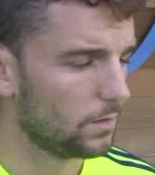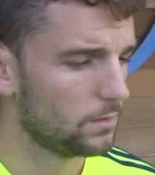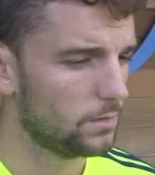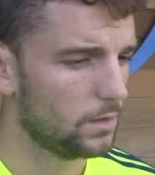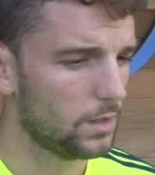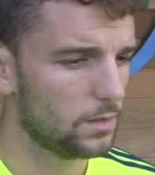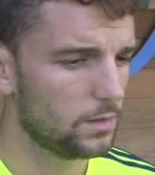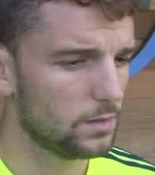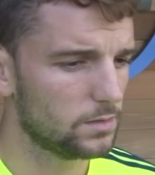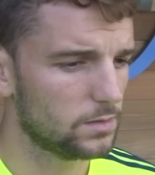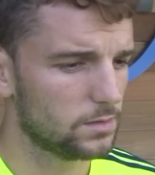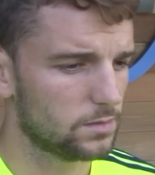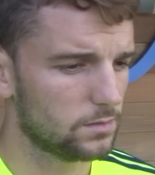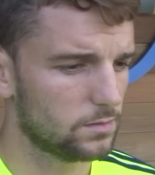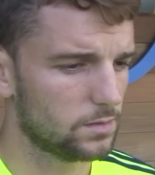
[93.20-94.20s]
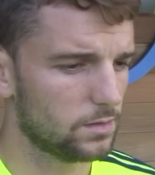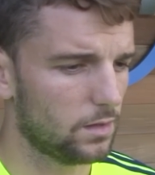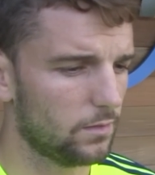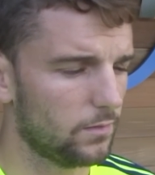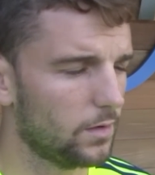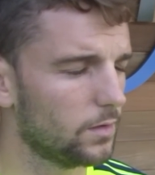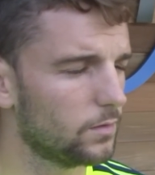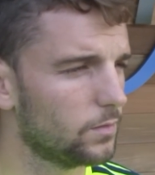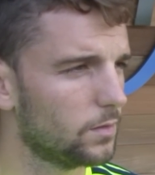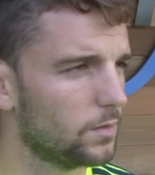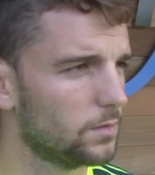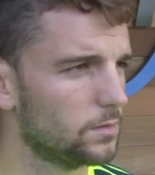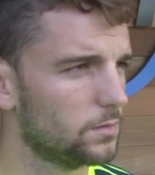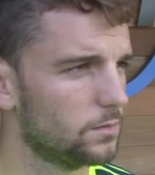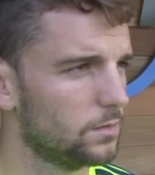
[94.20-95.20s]
Yeah, it is. It's a lot of hard work,
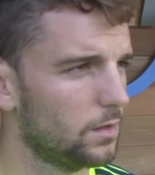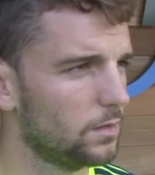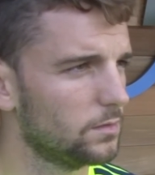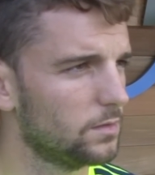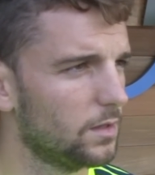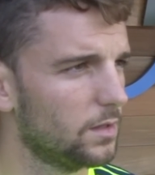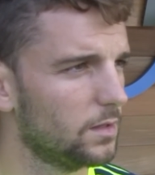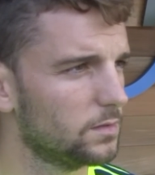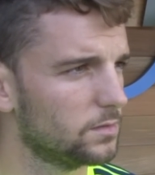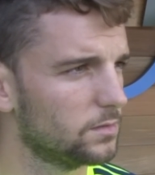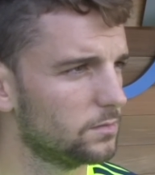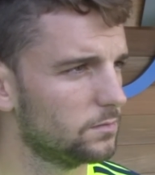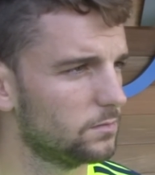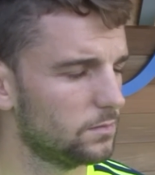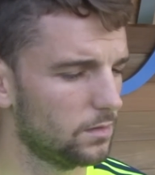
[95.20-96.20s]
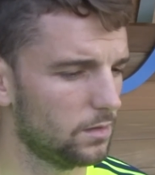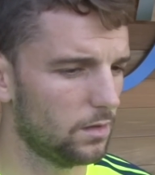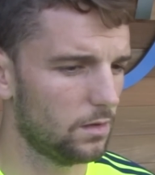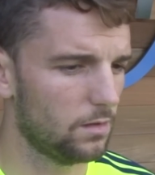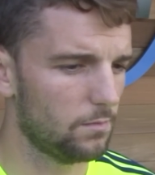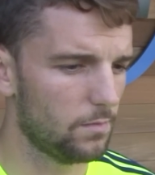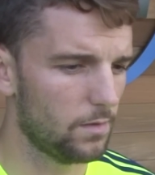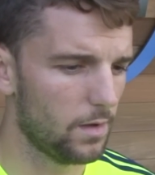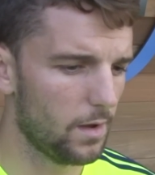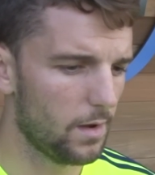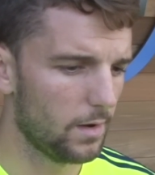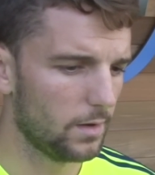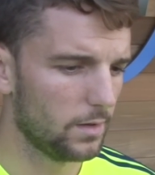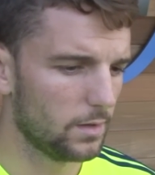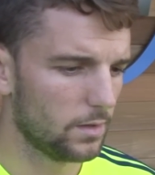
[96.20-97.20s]
long days, and a
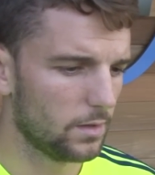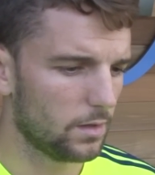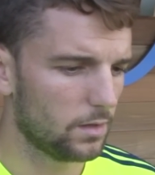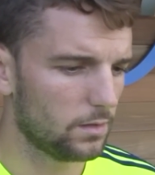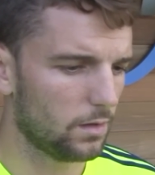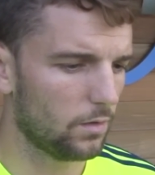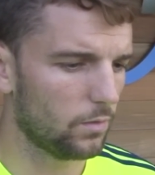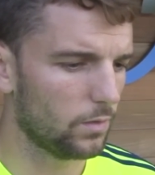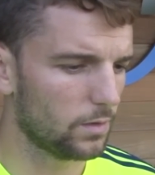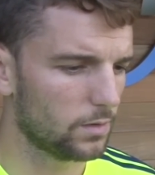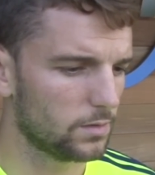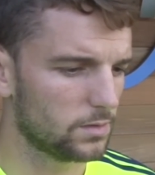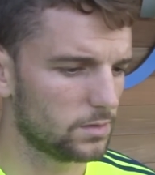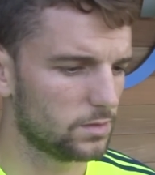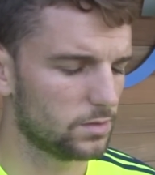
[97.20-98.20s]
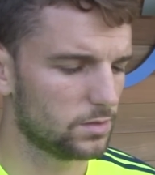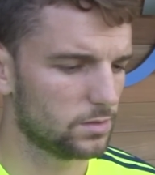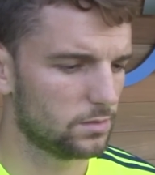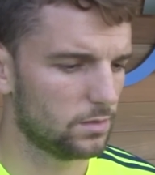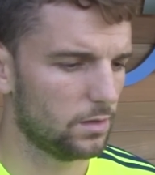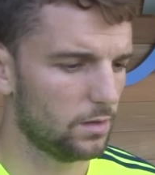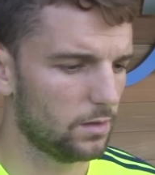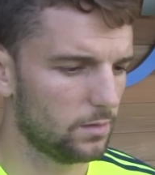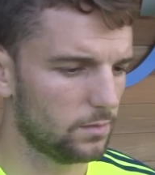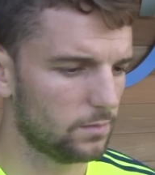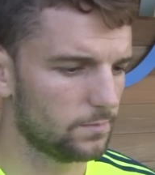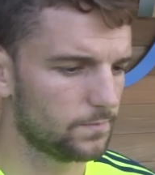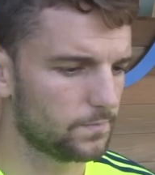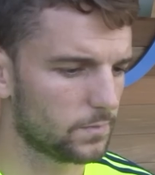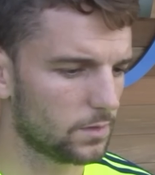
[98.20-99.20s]
lot of work that's just
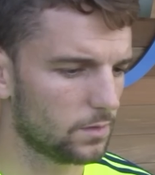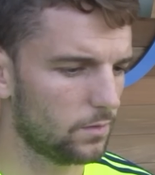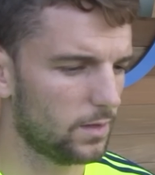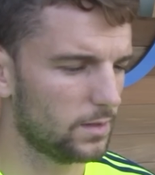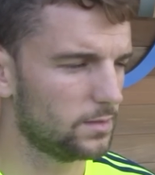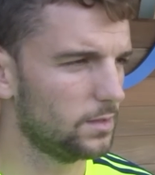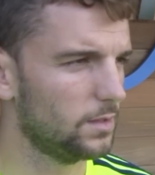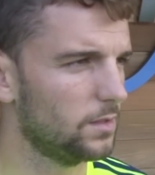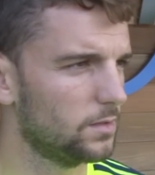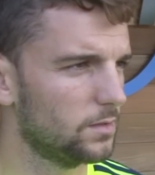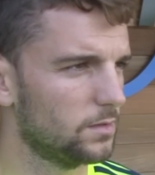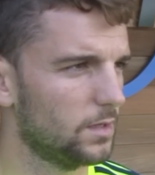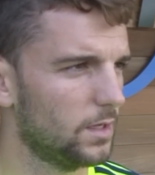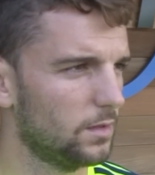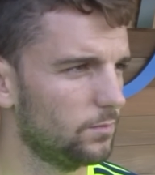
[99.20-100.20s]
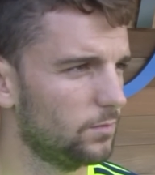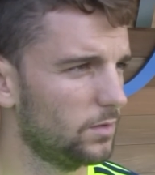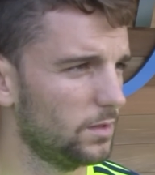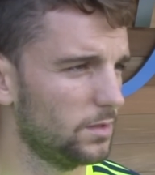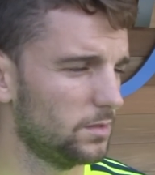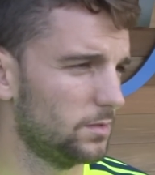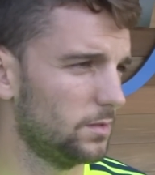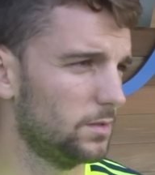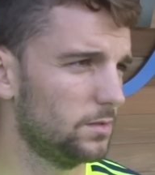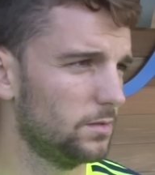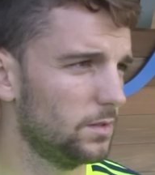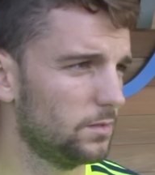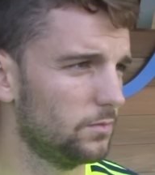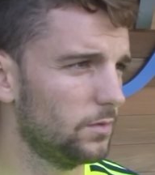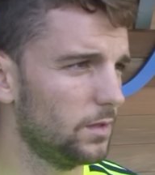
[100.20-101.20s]
quite tedious at times, but
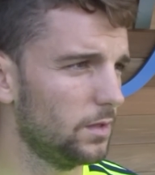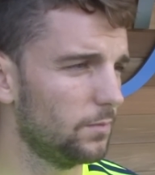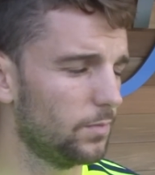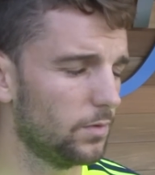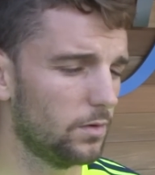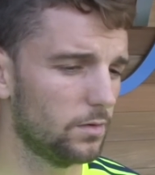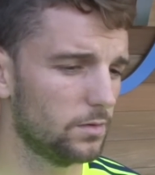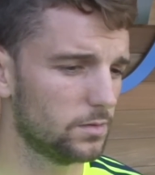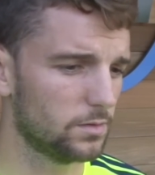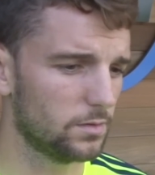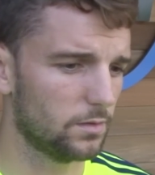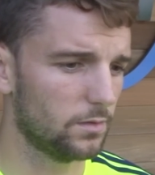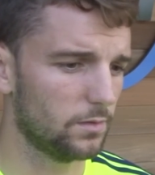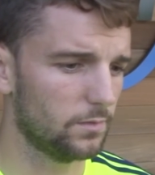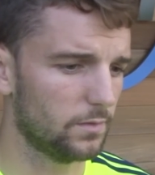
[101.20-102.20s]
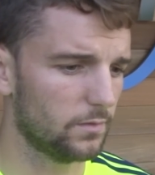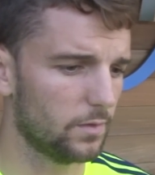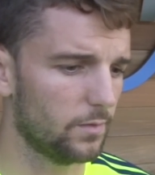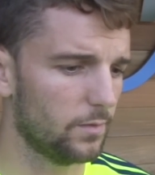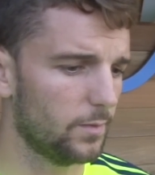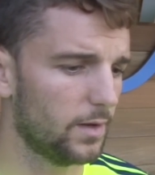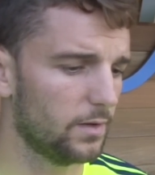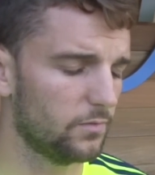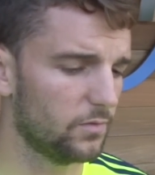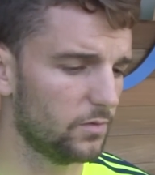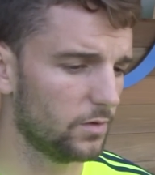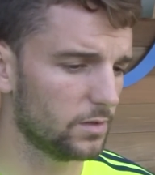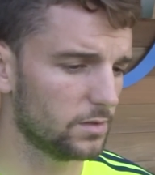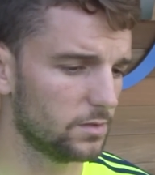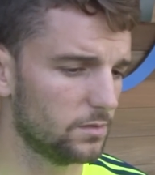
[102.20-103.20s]
it's really important, so I've got my mind
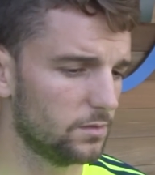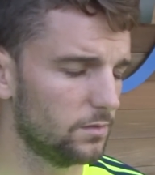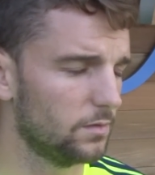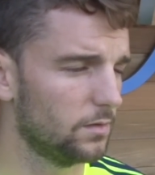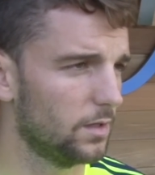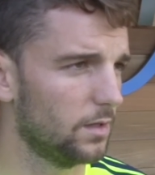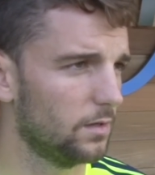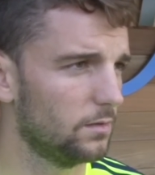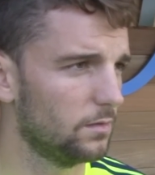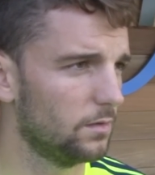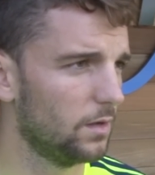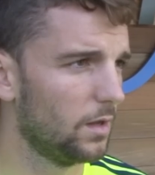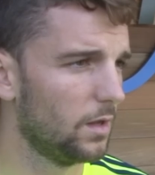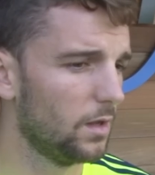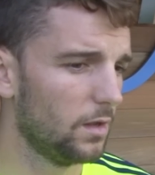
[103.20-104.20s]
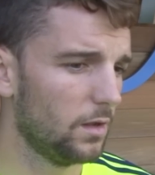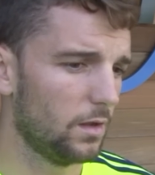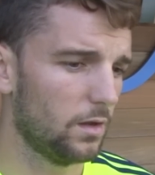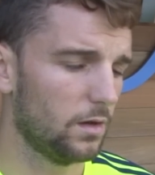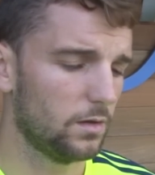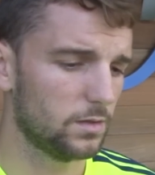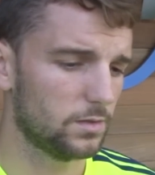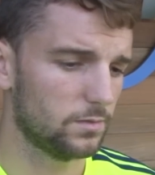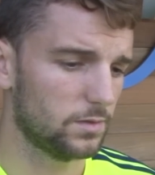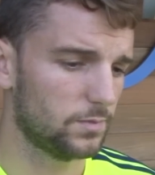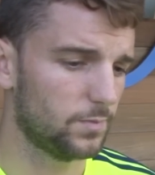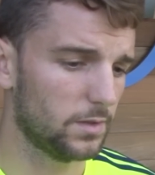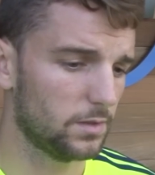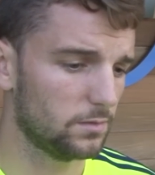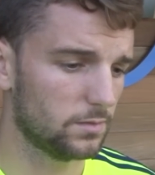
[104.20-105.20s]
focused on doing that, and it's
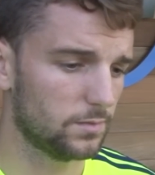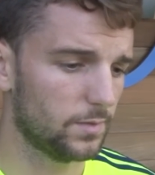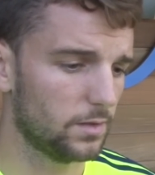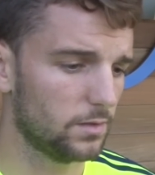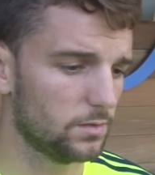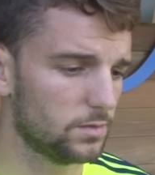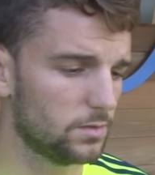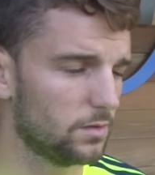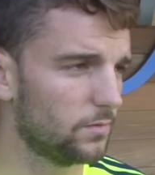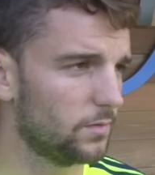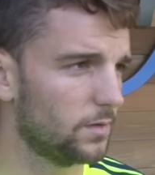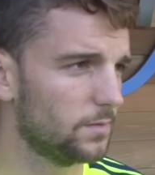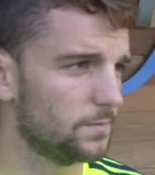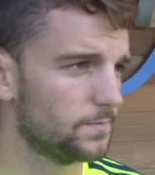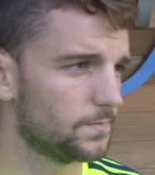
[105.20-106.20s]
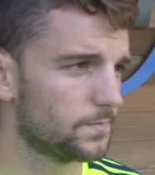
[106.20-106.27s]
been good so far.